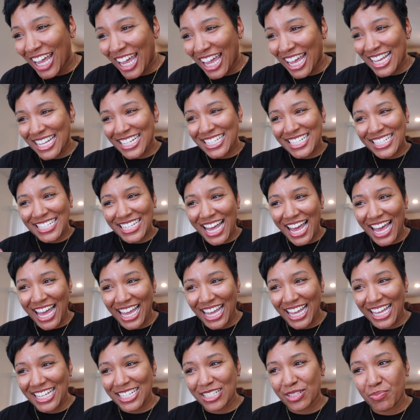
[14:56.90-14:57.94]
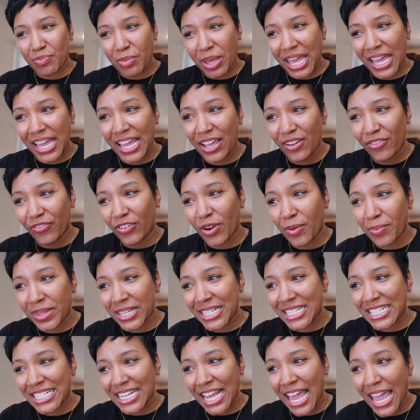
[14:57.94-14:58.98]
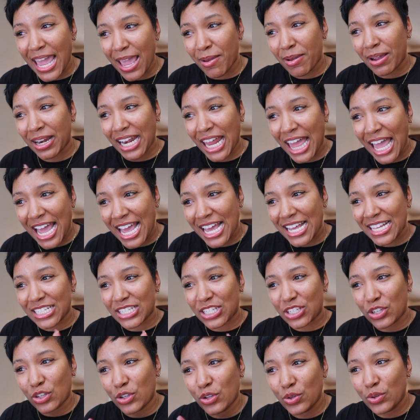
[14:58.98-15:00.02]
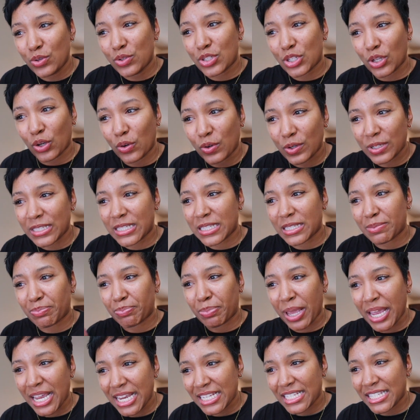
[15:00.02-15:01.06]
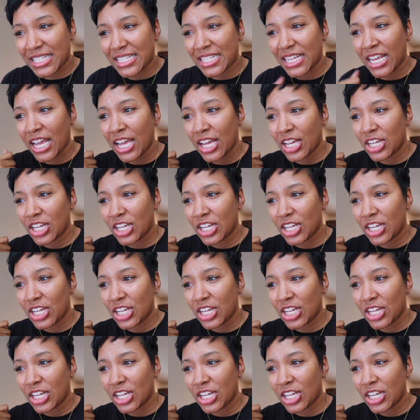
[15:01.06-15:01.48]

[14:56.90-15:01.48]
it says made from the same glass used on space